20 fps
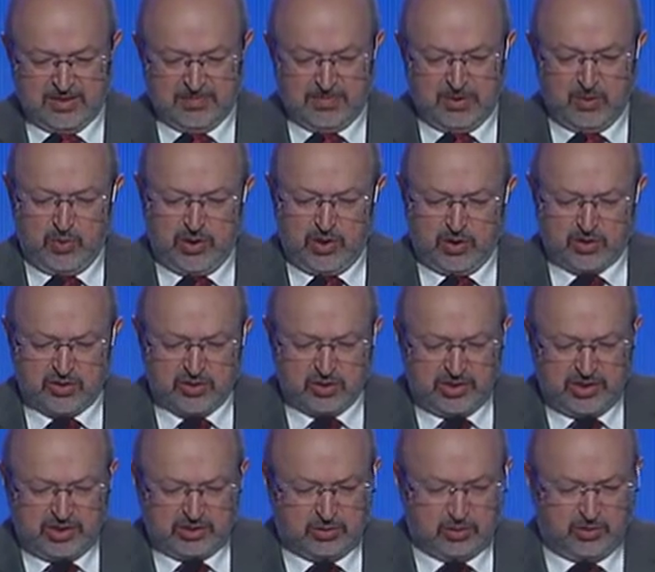But we also
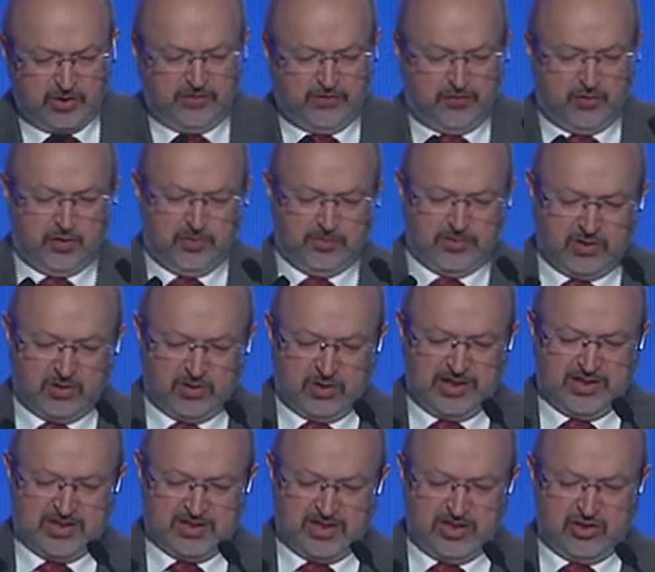need to reform the
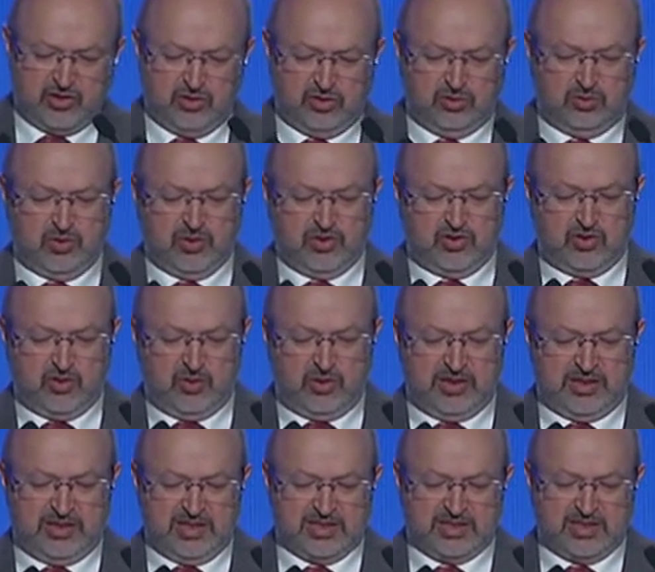organization to ensure
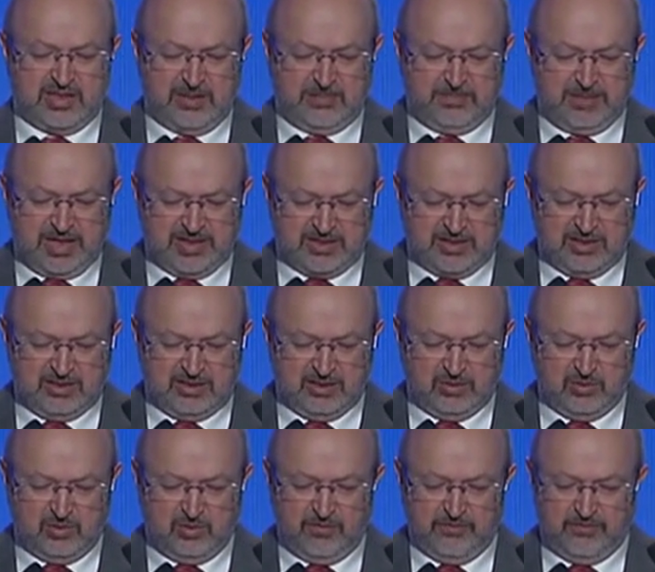it has the capacity
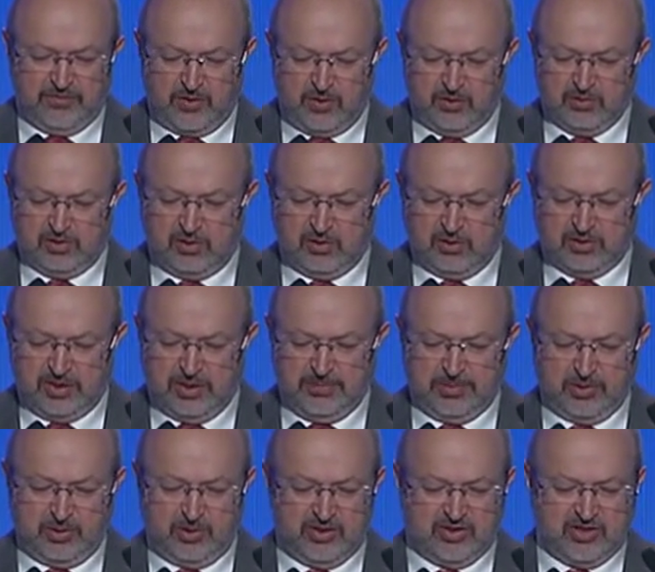to confront
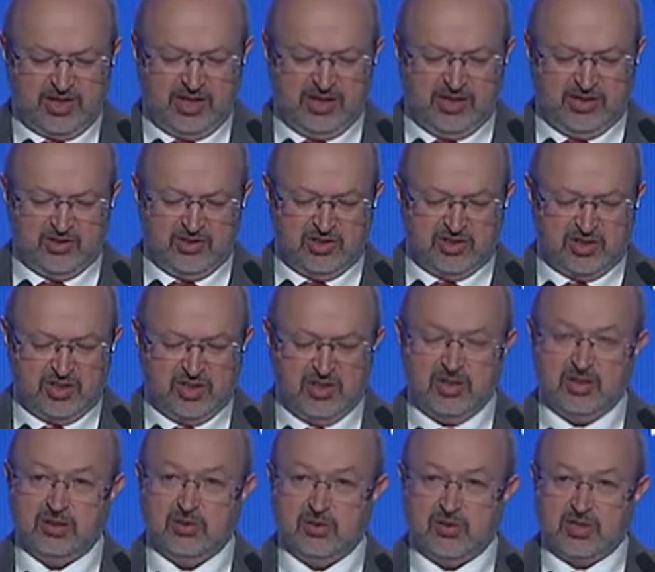contemporary challenges
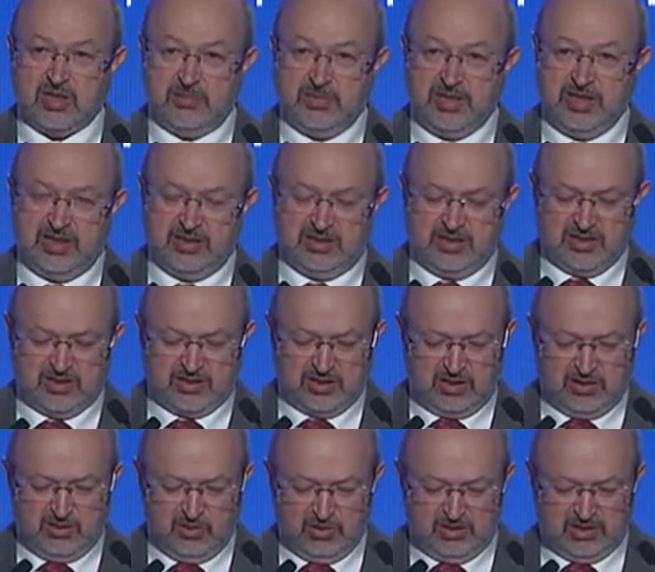to stability and
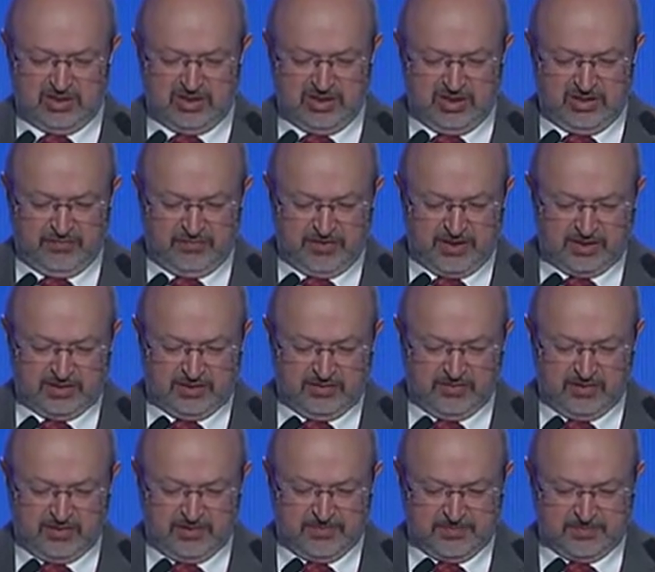security
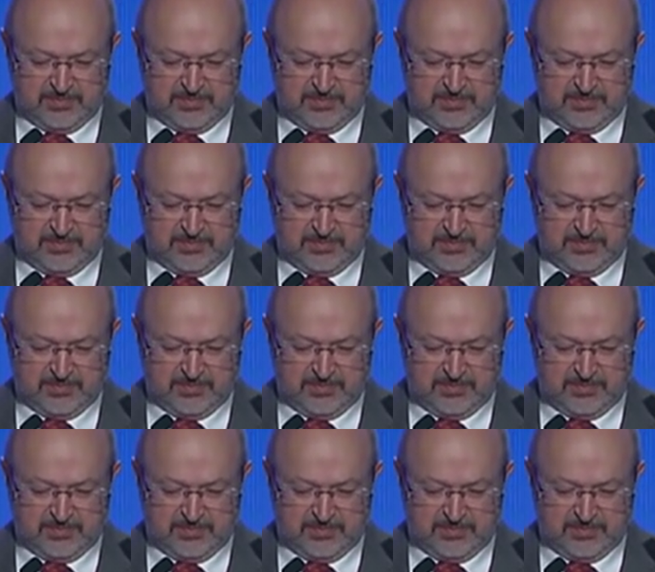effectively.